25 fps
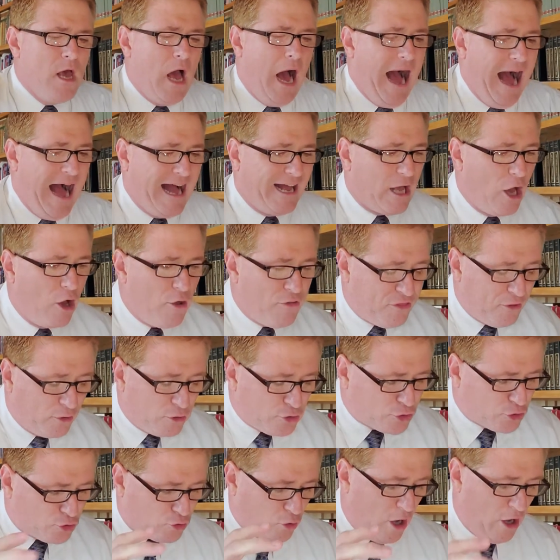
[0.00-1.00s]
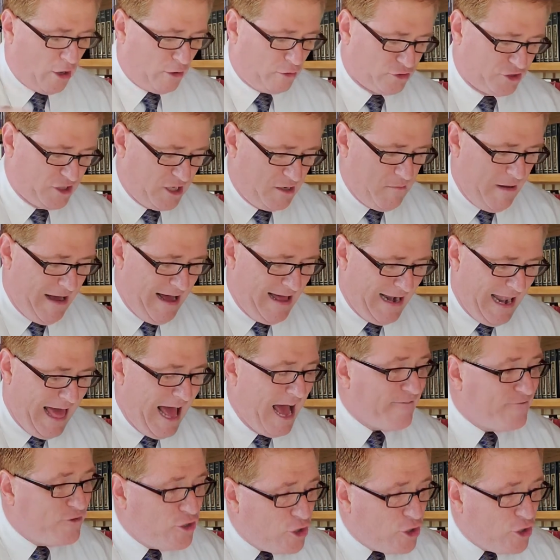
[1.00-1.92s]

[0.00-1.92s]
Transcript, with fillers: I go through struggles in my life.